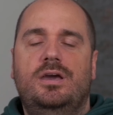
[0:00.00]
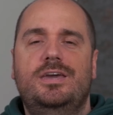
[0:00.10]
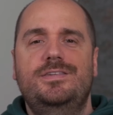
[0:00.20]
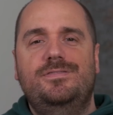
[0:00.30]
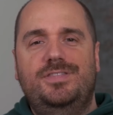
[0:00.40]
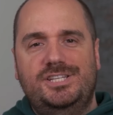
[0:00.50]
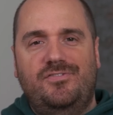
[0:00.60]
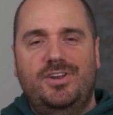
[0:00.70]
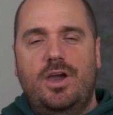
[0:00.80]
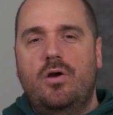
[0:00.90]
In
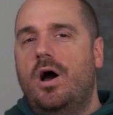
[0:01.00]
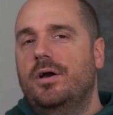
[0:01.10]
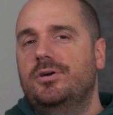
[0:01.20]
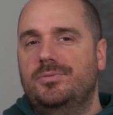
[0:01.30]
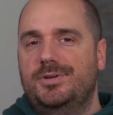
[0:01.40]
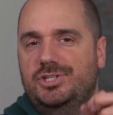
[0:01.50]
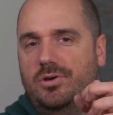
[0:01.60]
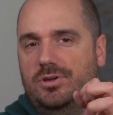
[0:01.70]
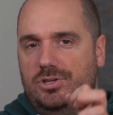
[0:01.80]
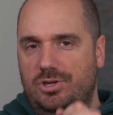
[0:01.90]
this video, I'm going to be
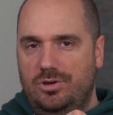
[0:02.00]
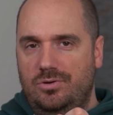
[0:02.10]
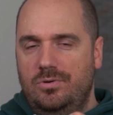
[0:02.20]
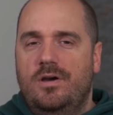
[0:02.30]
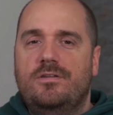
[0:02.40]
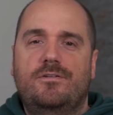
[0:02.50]
showing you